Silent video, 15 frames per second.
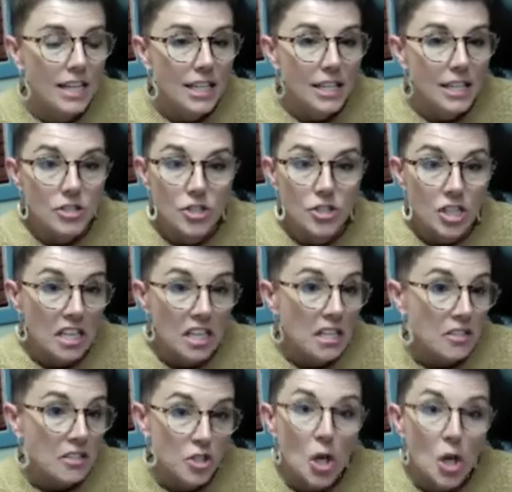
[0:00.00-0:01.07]

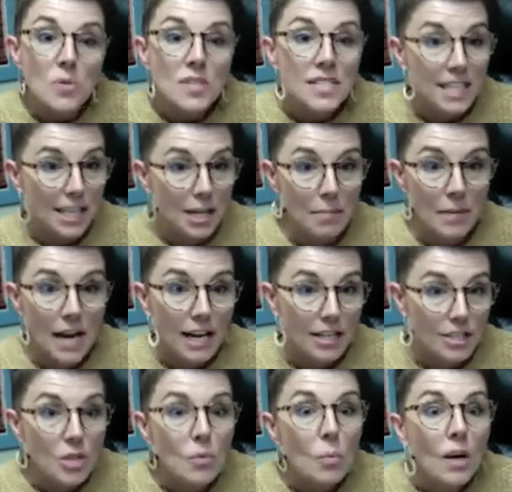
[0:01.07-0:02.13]
she chose to come back.
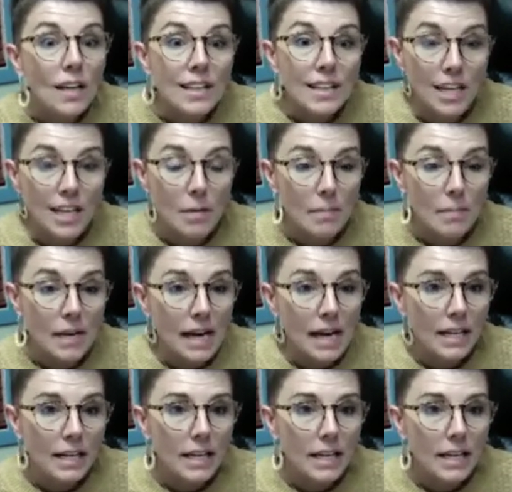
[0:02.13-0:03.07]
She wanted to come back,